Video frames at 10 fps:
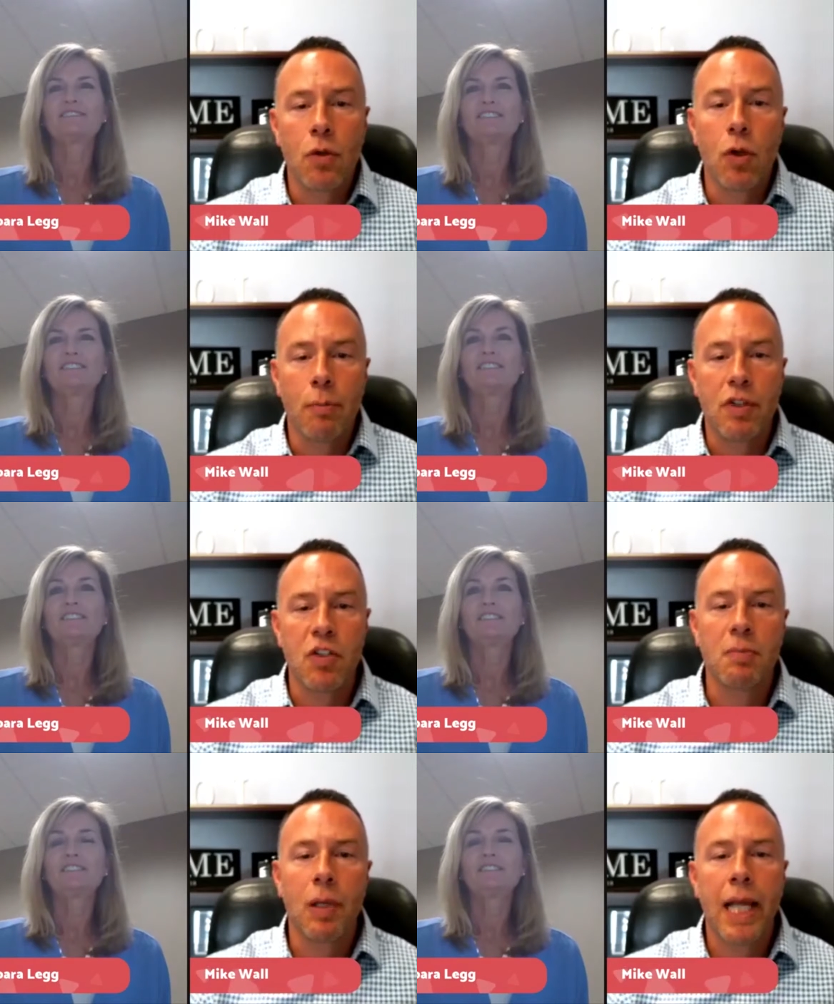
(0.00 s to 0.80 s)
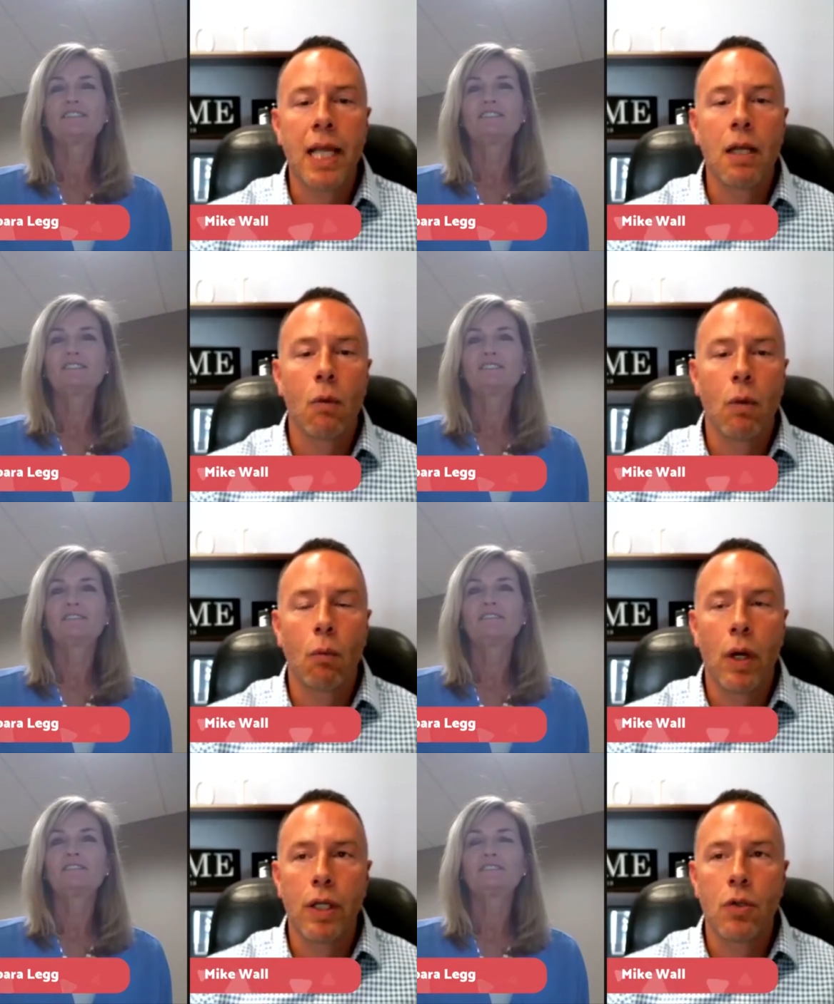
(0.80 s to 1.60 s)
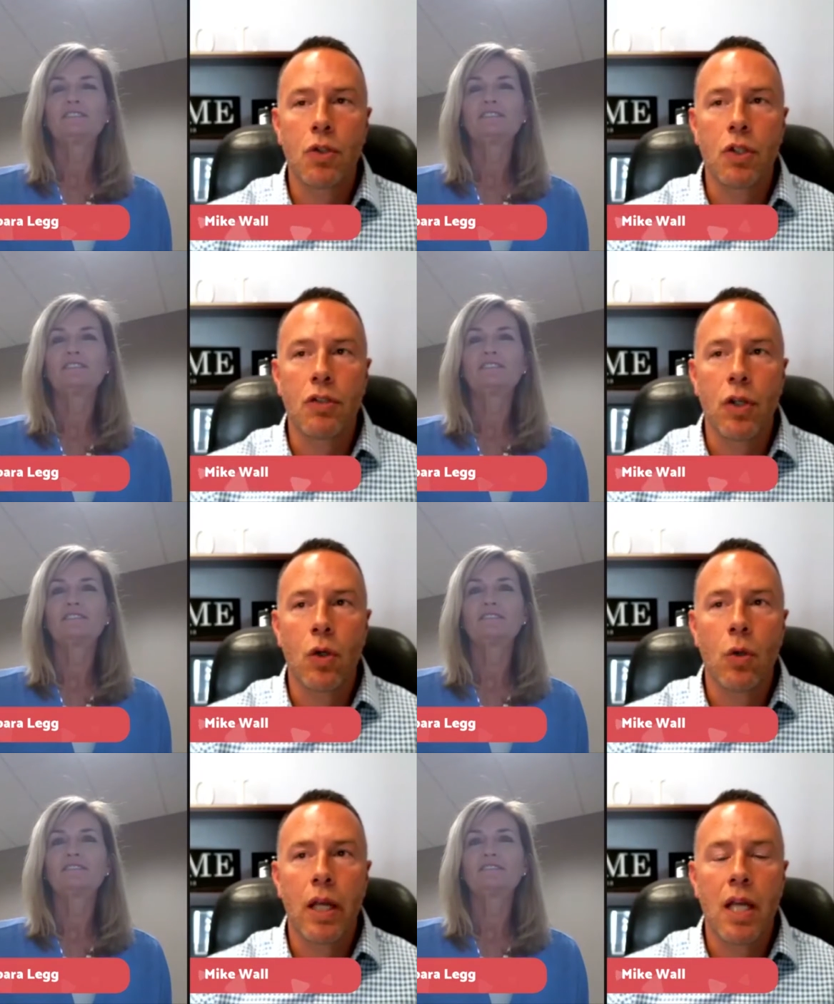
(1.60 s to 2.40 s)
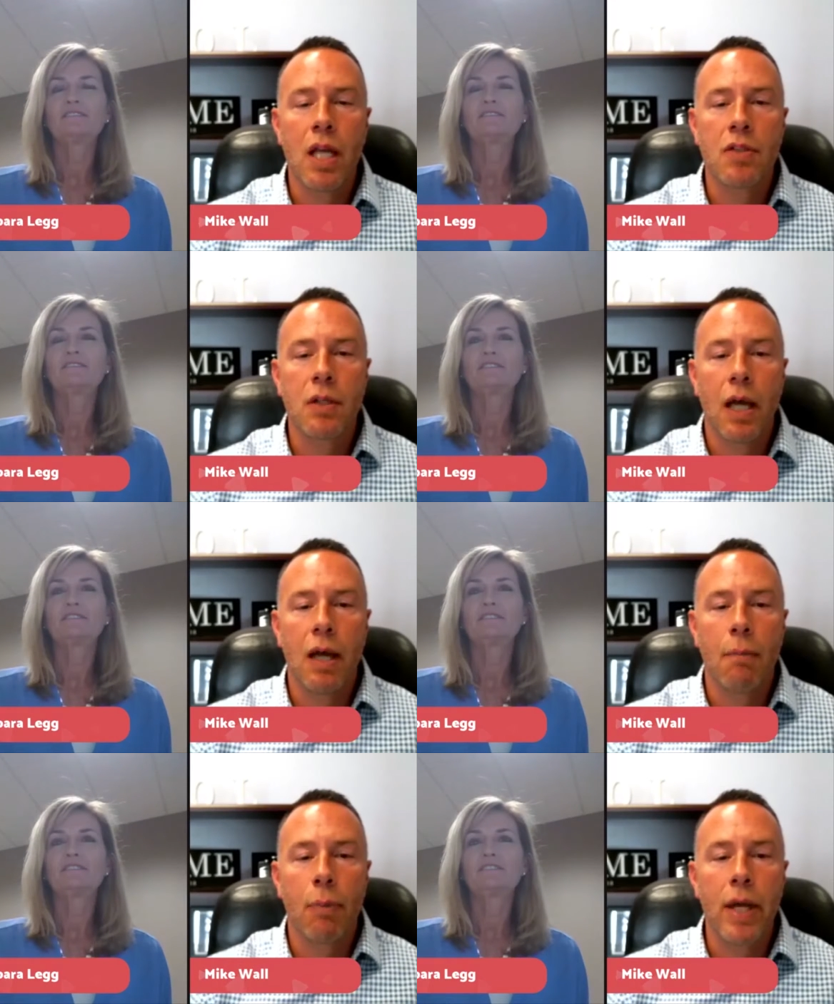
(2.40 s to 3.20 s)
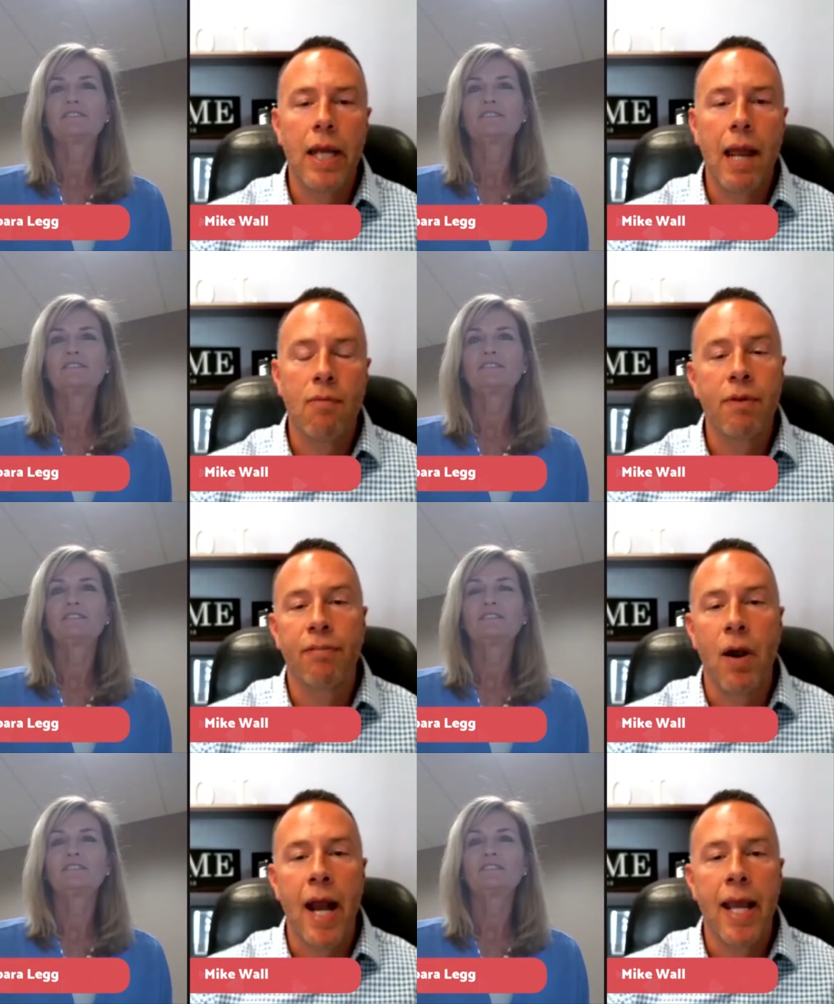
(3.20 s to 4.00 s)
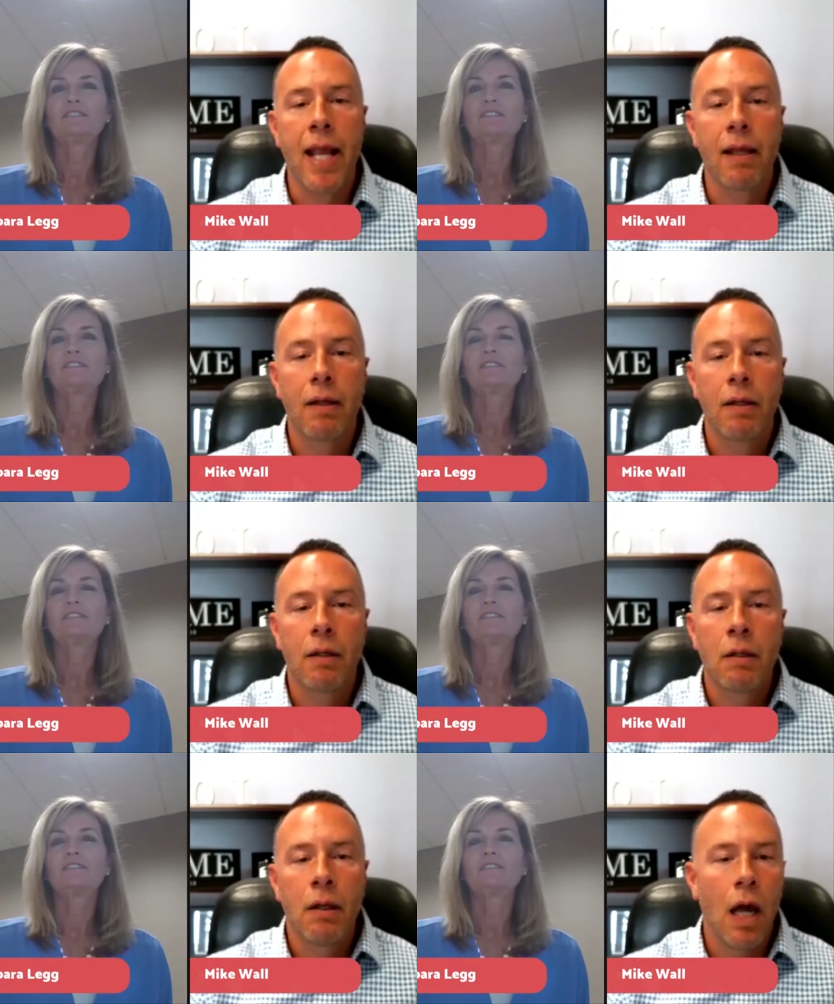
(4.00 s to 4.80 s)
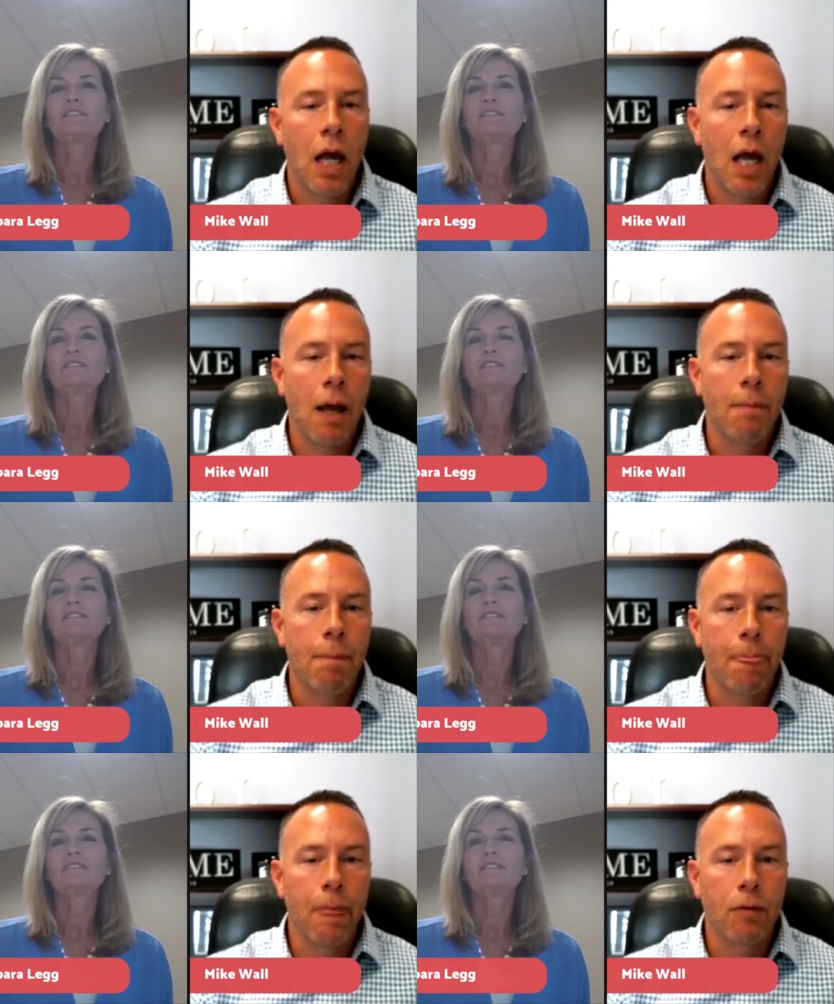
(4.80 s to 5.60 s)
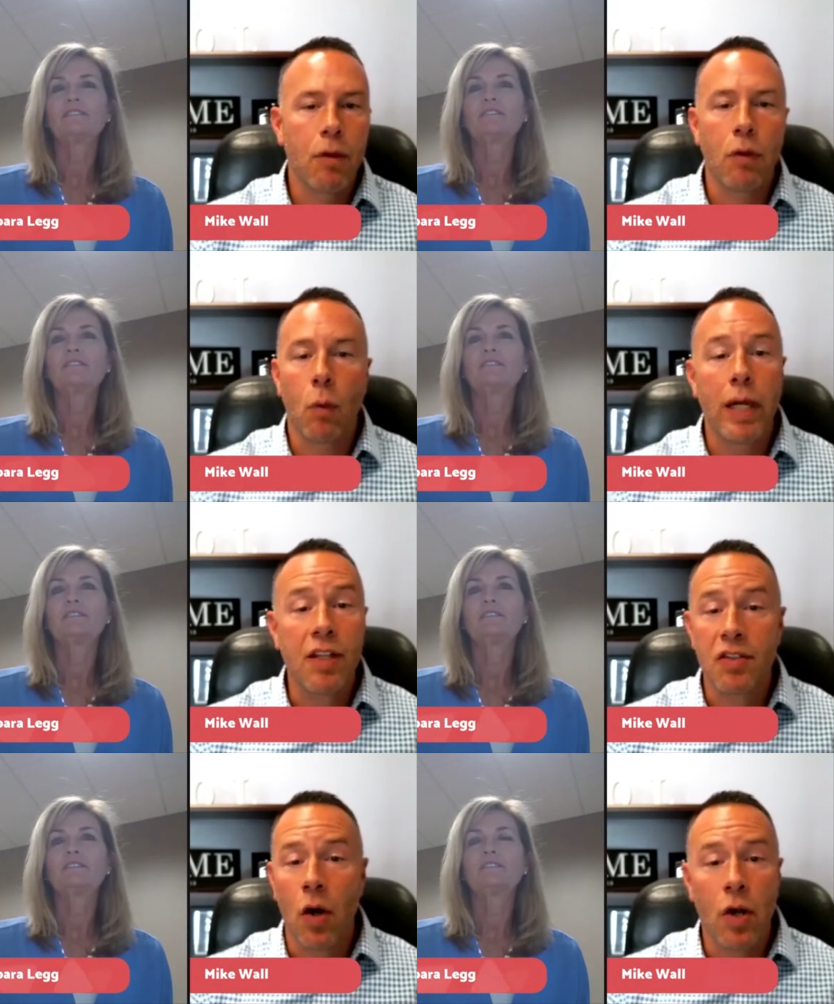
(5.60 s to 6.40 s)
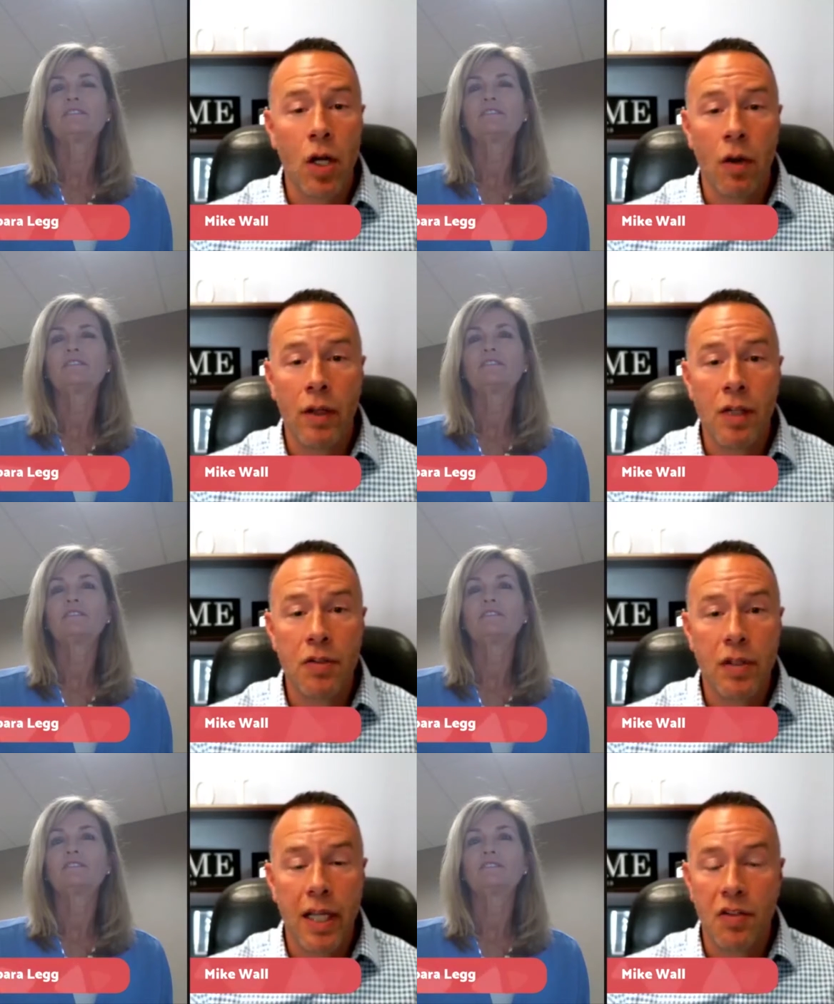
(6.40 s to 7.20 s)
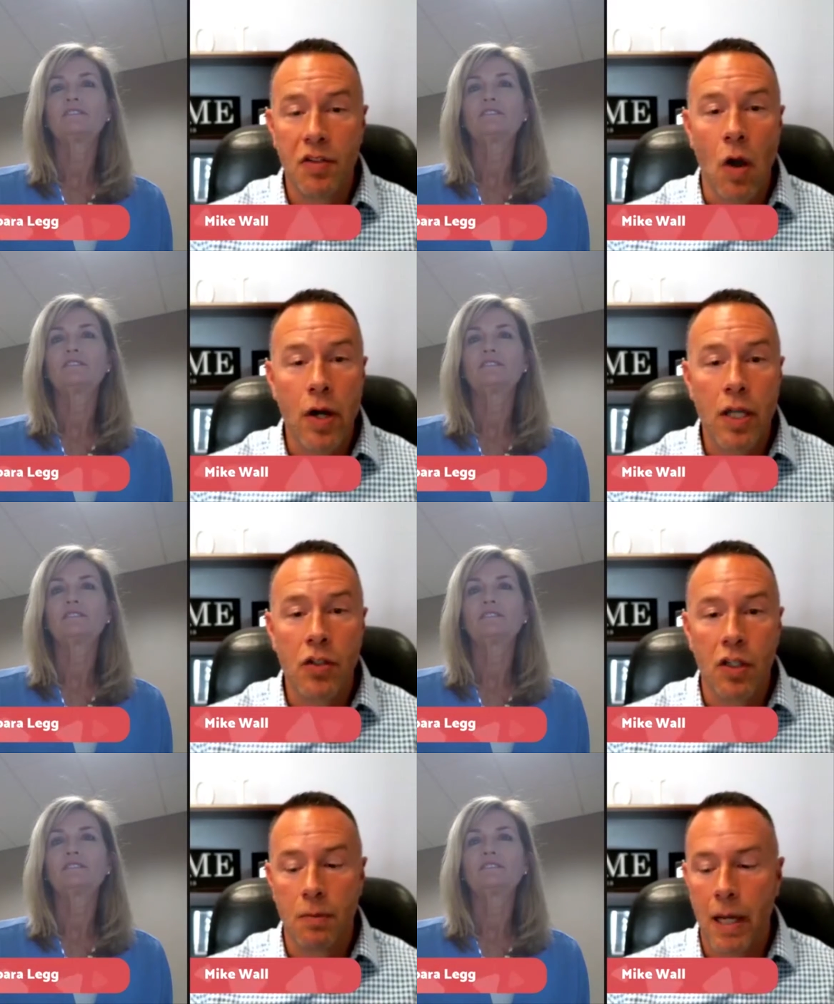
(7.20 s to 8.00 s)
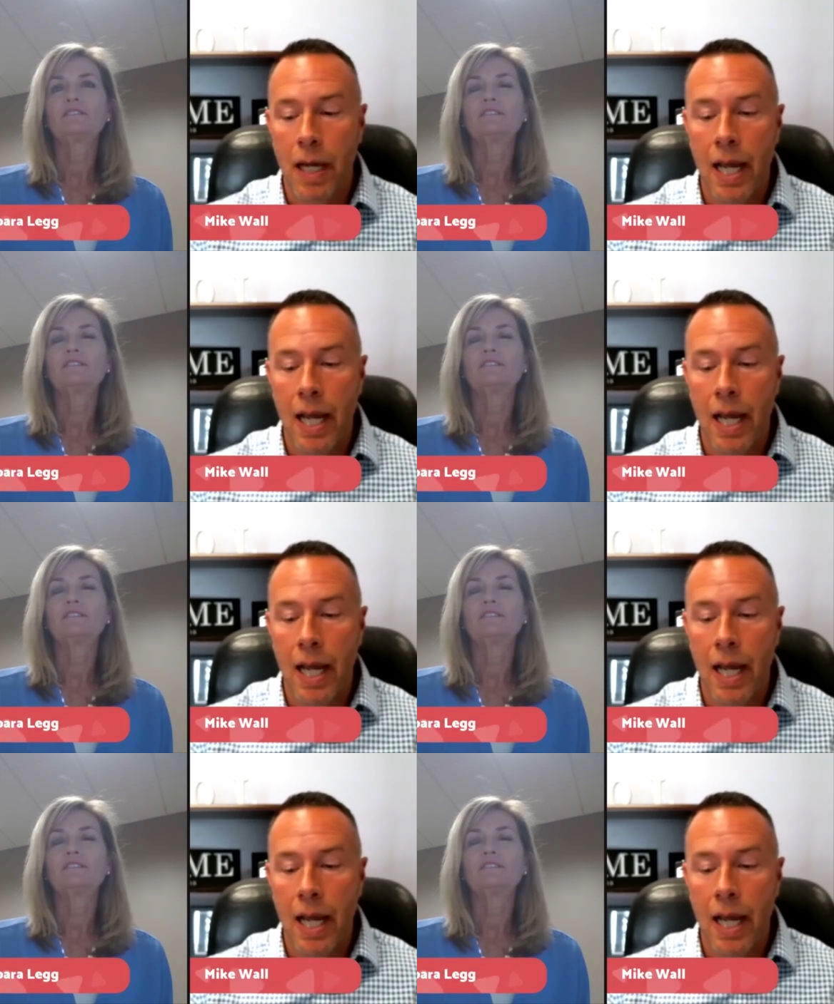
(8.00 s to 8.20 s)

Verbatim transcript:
Speaker 1: into your business plan, what you should do is um, Brent every Friday um, the, when he started all this, he started just